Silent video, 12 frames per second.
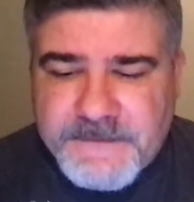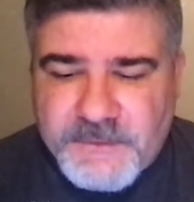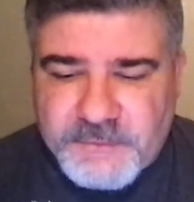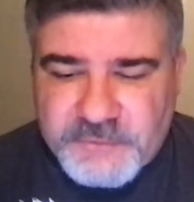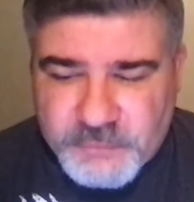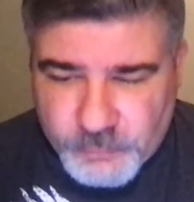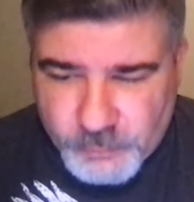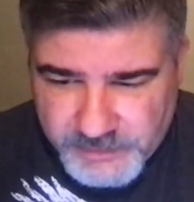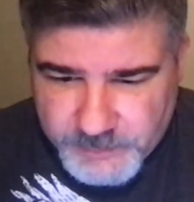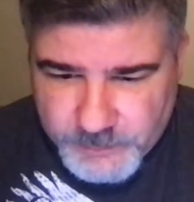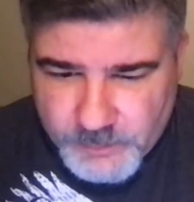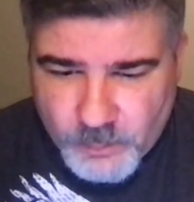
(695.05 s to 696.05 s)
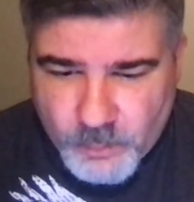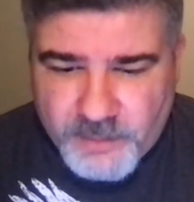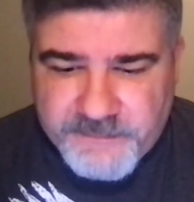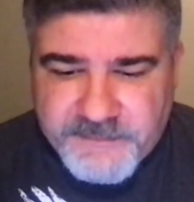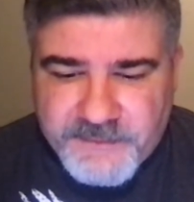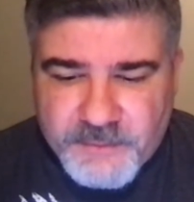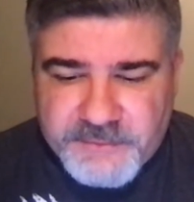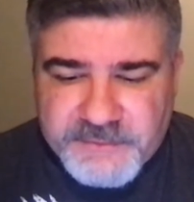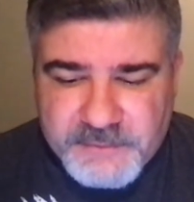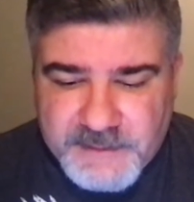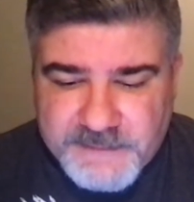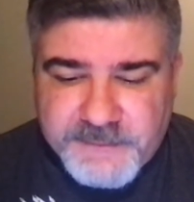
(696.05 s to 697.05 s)
There's truly a reward for those
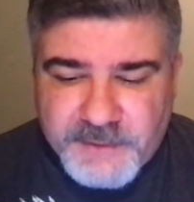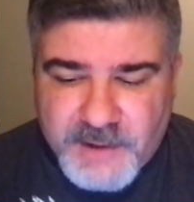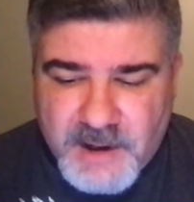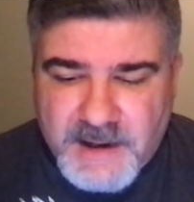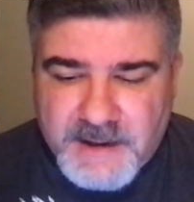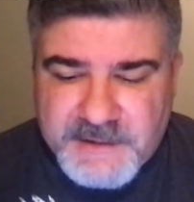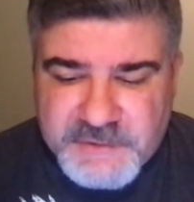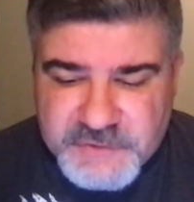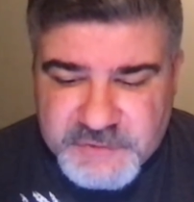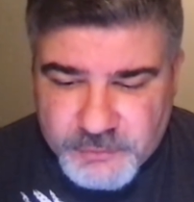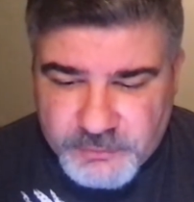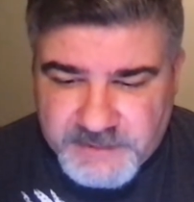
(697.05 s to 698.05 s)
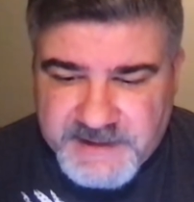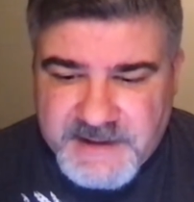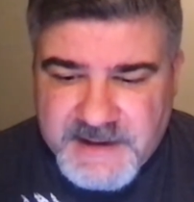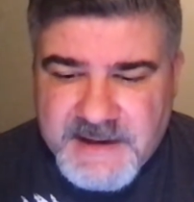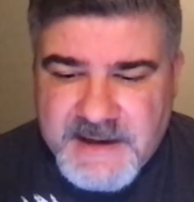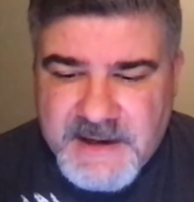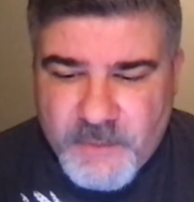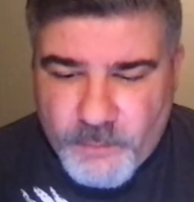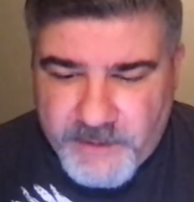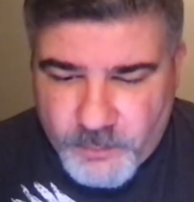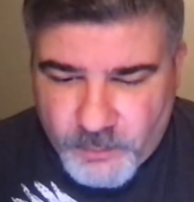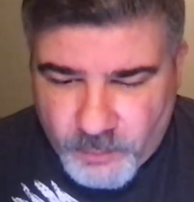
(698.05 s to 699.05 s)
who live for God. And surely
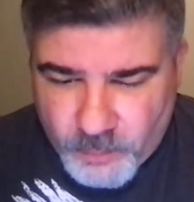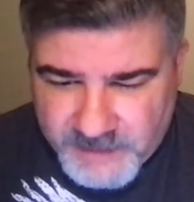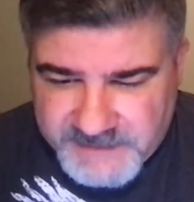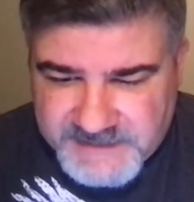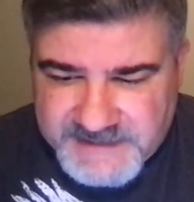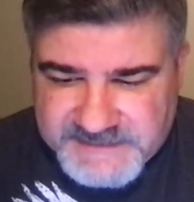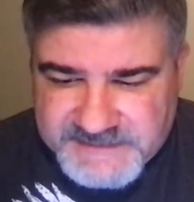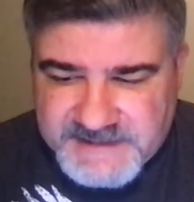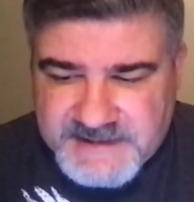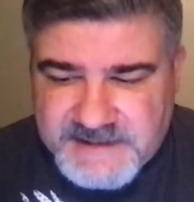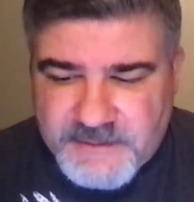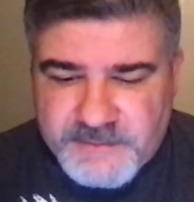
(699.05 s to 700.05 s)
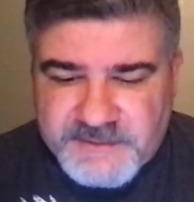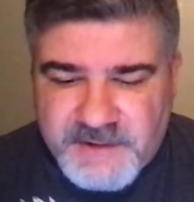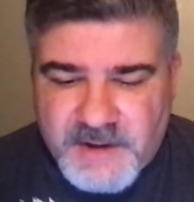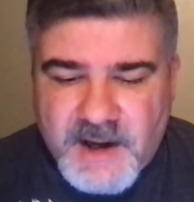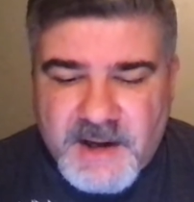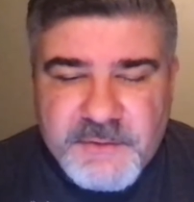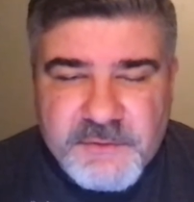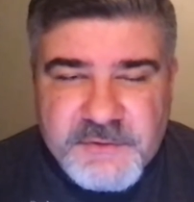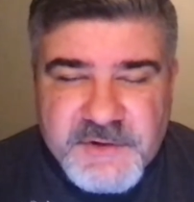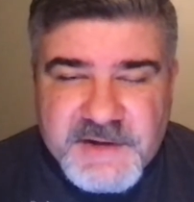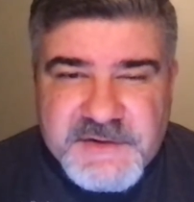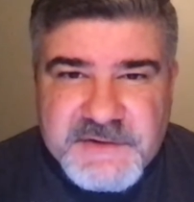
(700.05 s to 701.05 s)
we will one day see there is a God who
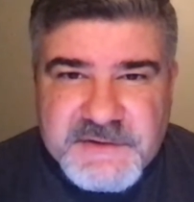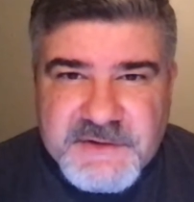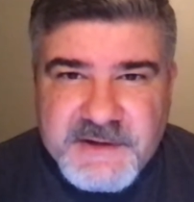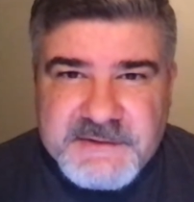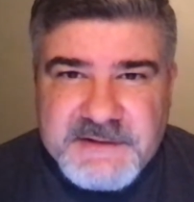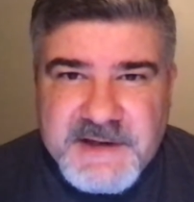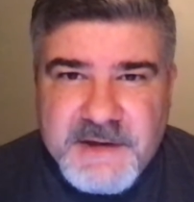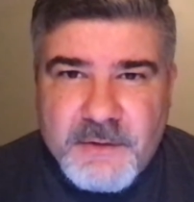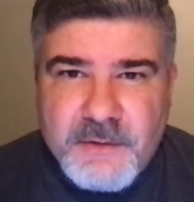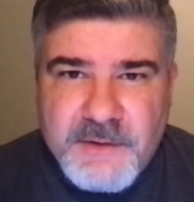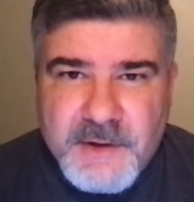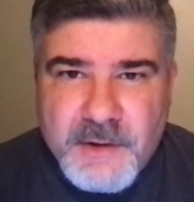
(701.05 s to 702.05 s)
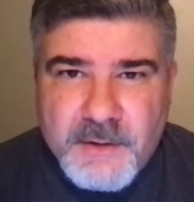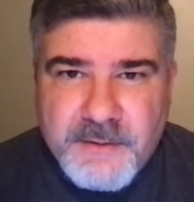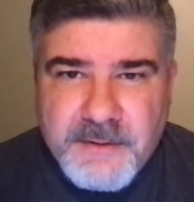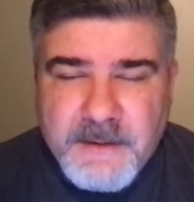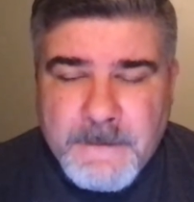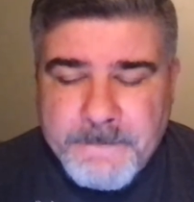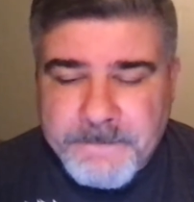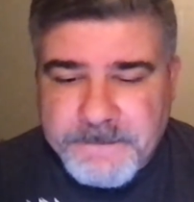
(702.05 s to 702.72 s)
judges justly here on the earth.